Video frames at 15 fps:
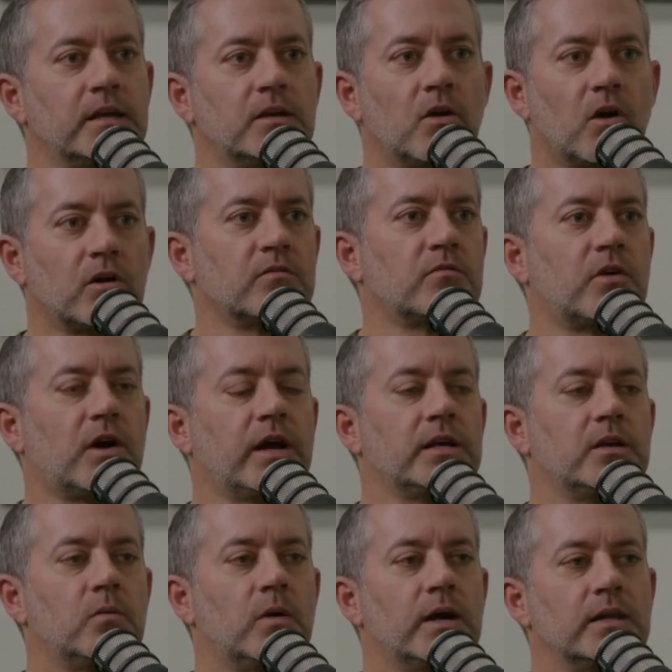garden
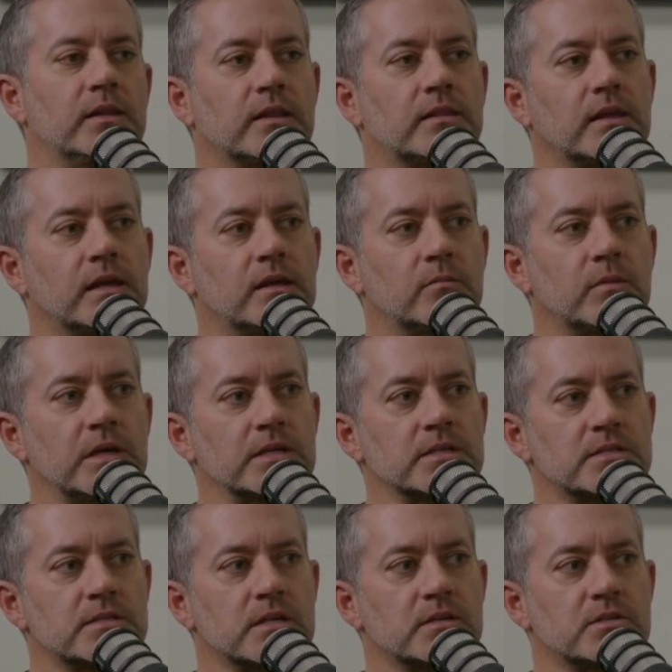variety way that the enemy
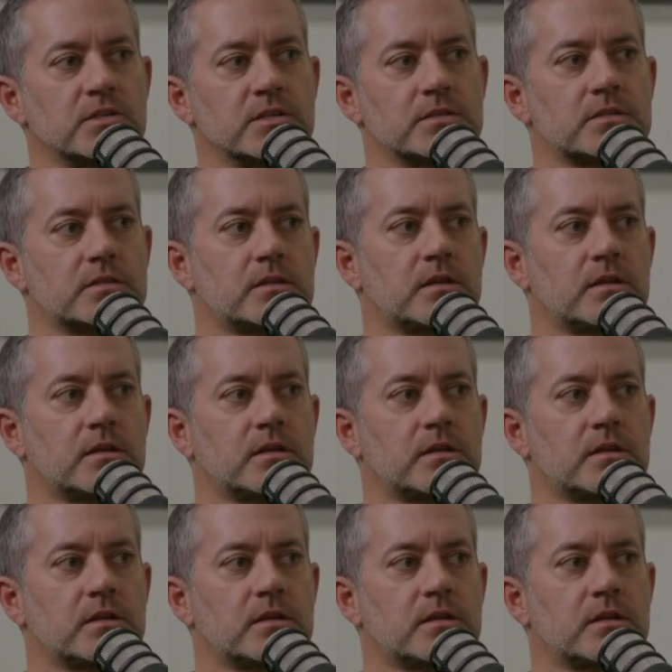is is just